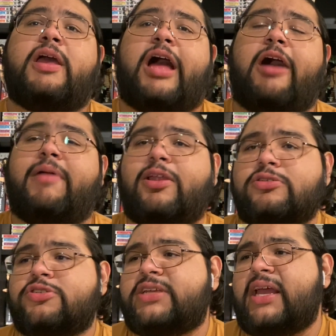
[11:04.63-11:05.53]
And
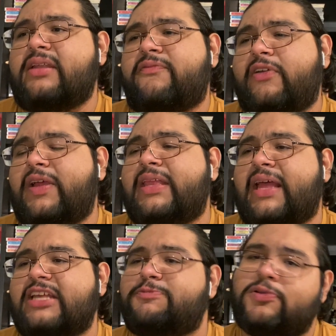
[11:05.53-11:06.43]
also she had a very
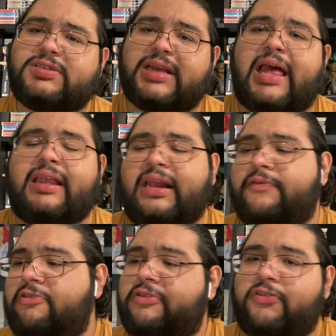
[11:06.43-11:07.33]
nice personality, a
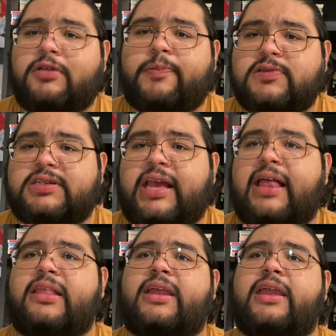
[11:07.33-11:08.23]
very fun
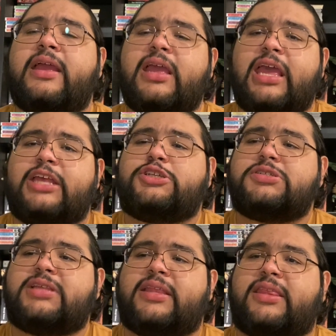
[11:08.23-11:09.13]
personality. It's
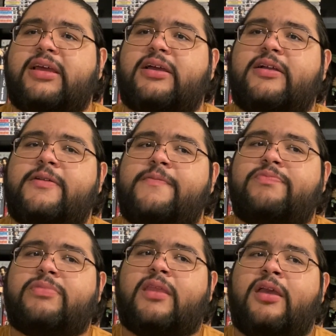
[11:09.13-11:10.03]
just that
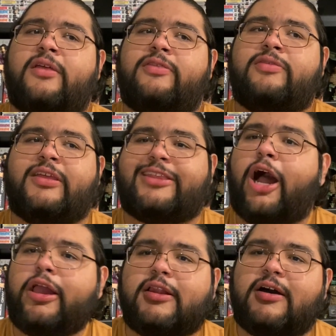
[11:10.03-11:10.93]
the
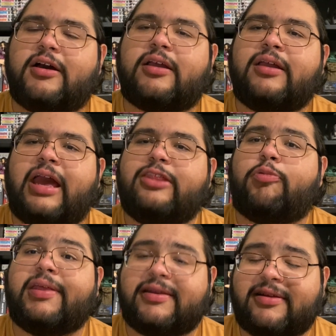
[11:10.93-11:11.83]
dialogue and the
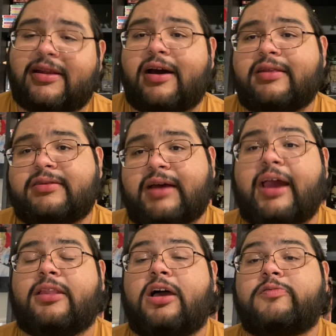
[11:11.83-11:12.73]
way that the
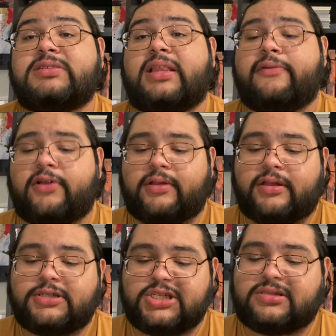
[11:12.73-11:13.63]
dialogue was
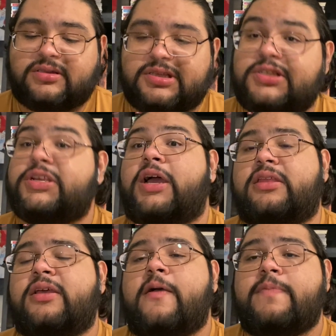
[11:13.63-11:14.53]
delivered just
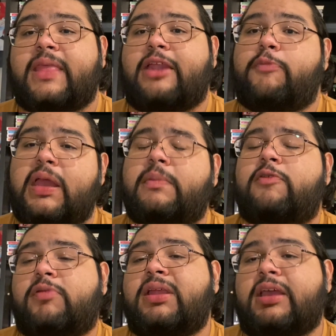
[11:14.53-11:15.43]
sucked. And it made me
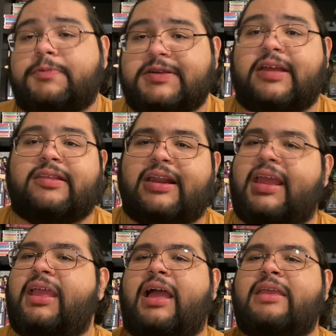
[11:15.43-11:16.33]
really upset. And
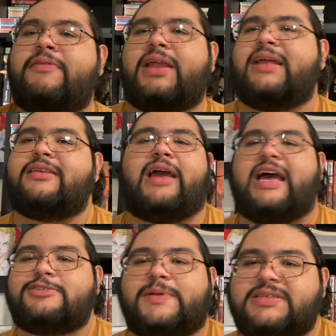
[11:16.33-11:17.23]
I even had to
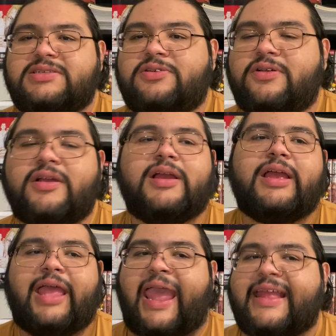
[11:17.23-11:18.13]
ask my sister,
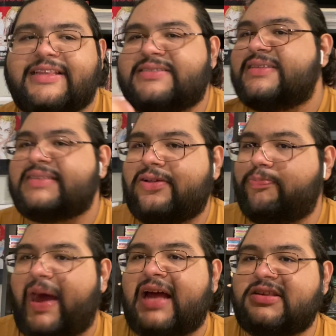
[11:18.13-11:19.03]
hey, does this
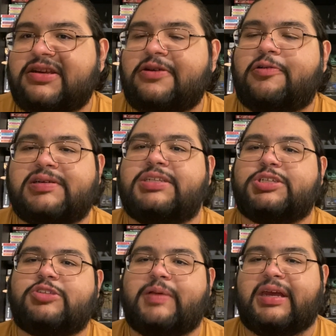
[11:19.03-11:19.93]
sound bad to you or is it
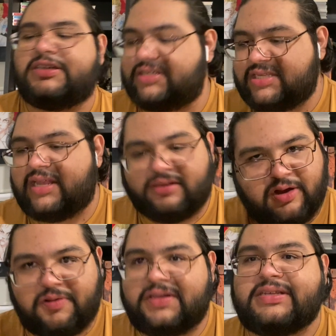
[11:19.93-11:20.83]
just me? And she said,
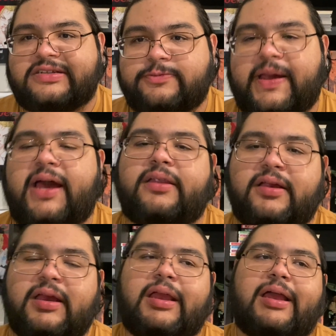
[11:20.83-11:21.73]
no, it sounds bad.
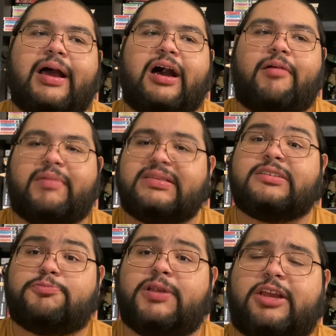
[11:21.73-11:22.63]
It
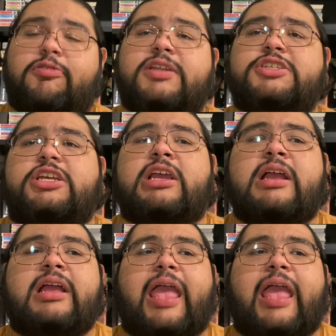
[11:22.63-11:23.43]
sounds pretty cringy.